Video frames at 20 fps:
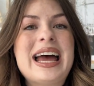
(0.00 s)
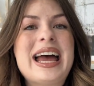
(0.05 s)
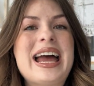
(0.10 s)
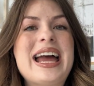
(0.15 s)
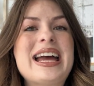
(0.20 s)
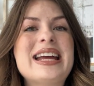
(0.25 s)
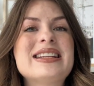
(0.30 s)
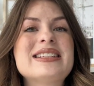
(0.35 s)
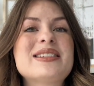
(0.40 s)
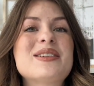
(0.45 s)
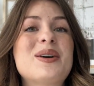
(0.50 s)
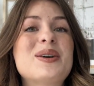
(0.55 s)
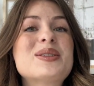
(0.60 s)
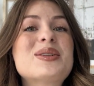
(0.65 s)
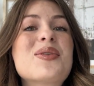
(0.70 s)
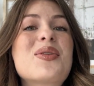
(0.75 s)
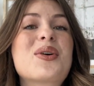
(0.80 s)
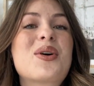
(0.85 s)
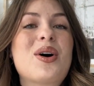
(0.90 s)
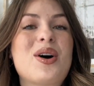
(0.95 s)
And
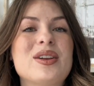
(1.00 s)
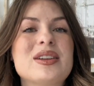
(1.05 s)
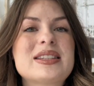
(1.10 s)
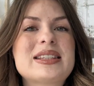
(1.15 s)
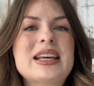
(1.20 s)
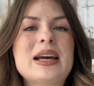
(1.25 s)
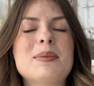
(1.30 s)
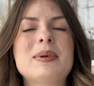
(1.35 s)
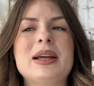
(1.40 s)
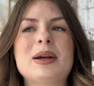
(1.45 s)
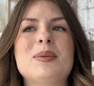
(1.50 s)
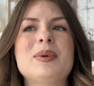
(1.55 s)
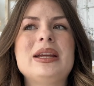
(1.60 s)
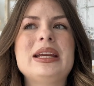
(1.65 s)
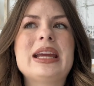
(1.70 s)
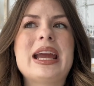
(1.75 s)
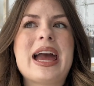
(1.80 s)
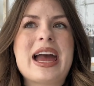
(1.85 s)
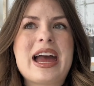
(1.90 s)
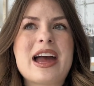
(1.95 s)
also the concept, like
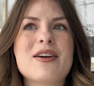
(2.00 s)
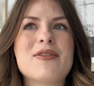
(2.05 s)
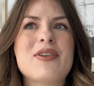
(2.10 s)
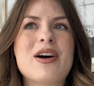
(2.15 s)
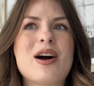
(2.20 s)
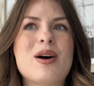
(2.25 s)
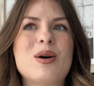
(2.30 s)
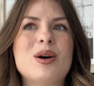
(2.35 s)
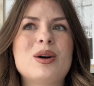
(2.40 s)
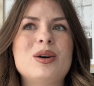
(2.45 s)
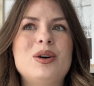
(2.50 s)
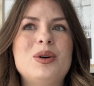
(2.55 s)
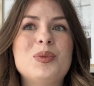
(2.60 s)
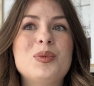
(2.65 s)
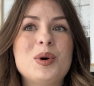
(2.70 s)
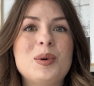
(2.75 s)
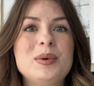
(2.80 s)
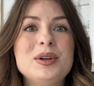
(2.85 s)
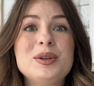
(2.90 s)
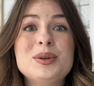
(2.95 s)
we have our
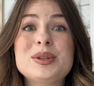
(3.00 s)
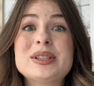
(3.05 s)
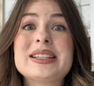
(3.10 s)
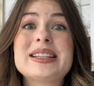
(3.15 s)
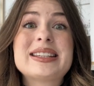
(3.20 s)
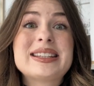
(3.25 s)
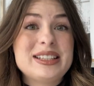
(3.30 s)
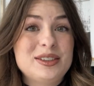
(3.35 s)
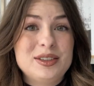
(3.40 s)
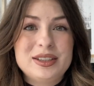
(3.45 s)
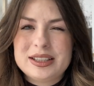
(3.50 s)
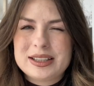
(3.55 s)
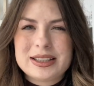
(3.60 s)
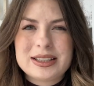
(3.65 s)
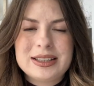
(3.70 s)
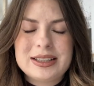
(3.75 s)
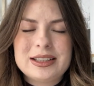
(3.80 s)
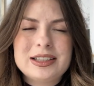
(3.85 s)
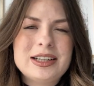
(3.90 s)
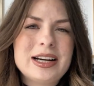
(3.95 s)
woman who is a serial
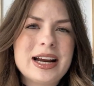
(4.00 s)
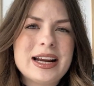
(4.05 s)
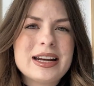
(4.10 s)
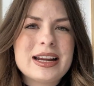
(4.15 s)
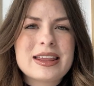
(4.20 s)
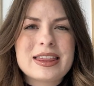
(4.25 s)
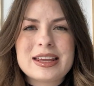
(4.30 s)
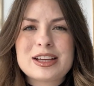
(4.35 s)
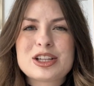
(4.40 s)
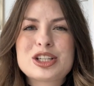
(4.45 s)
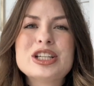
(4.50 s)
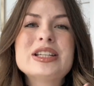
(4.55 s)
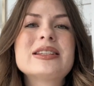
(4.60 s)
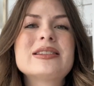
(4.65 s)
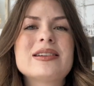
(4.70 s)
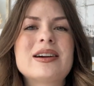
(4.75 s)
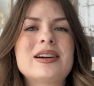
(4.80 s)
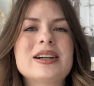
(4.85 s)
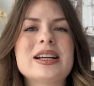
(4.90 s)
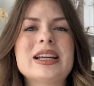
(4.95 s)
killer, and I think she's
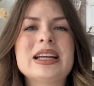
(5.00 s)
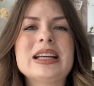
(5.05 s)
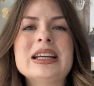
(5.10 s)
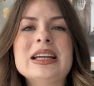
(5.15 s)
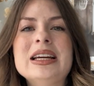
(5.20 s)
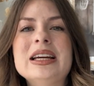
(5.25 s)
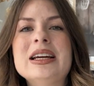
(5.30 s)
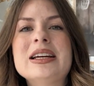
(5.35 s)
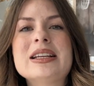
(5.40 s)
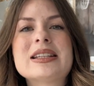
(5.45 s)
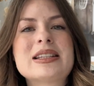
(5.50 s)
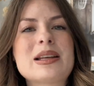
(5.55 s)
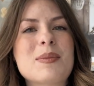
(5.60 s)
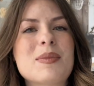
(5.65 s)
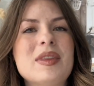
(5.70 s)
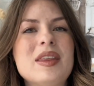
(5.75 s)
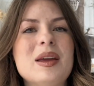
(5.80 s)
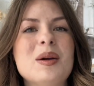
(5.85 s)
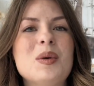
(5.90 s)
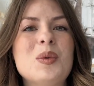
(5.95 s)
starting
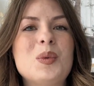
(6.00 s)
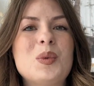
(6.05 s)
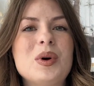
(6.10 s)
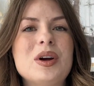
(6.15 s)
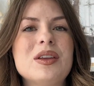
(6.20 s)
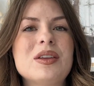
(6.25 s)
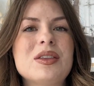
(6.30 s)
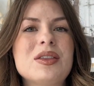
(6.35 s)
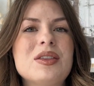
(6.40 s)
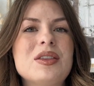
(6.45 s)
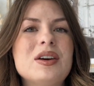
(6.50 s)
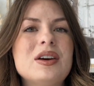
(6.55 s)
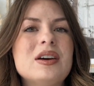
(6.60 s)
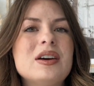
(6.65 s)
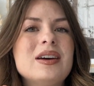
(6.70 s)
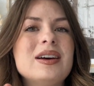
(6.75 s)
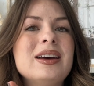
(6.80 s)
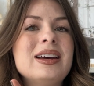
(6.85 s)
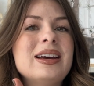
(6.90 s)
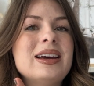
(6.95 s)
something with
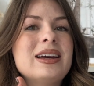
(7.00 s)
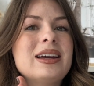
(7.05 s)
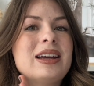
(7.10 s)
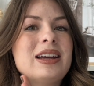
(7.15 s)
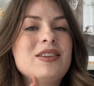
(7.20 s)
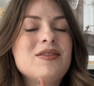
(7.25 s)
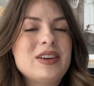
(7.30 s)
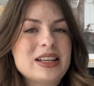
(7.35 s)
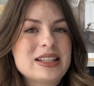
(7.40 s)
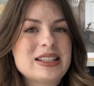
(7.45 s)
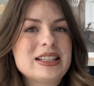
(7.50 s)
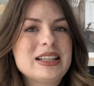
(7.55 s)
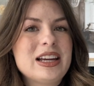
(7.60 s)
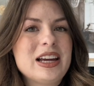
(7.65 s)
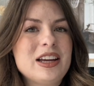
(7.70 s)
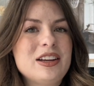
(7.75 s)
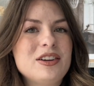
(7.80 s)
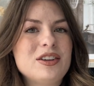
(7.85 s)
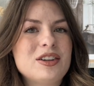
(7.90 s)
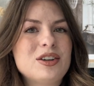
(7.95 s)
the
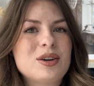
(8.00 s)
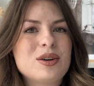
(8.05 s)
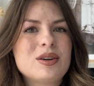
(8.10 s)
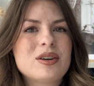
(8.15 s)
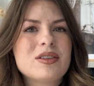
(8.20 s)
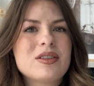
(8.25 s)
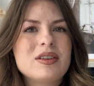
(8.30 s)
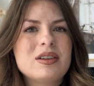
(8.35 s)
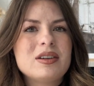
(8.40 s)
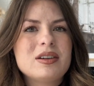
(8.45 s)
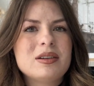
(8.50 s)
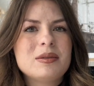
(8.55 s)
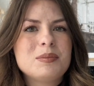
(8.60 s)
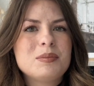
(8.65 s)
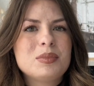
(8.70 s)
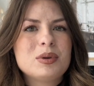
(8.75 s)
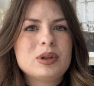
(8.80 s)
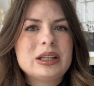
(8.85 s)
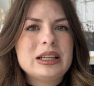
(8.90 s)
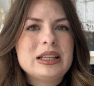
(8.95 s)
investigator or the
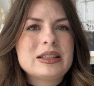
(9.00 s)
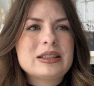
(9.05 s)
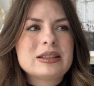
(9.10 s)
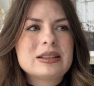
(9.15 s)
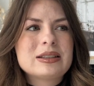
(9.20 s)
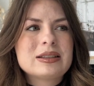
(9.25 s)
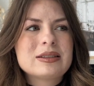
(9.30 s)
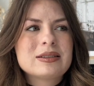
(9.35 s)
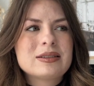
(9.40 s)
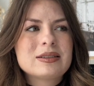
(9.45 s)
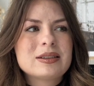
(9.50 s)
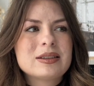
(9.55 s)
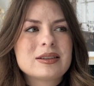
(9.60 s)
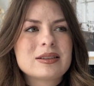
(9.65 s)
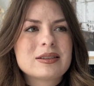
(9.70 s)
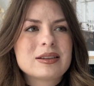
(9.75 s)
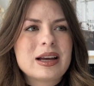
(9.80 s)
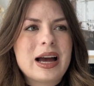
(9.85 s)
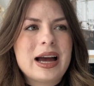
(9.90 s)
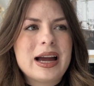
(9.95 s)
police
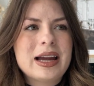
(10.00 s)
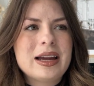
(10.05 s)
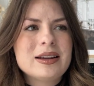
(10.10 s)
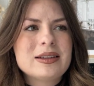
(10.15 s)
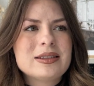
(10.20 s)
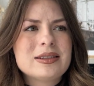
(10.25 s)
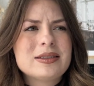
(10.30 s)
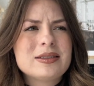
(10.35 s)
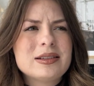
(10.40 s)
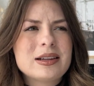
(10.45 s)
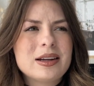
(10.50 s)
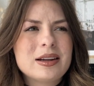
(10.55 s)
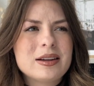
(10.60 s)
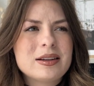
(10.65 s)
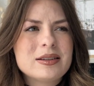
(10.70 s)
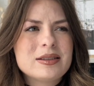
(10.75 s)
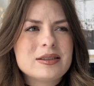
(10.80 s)
guy, the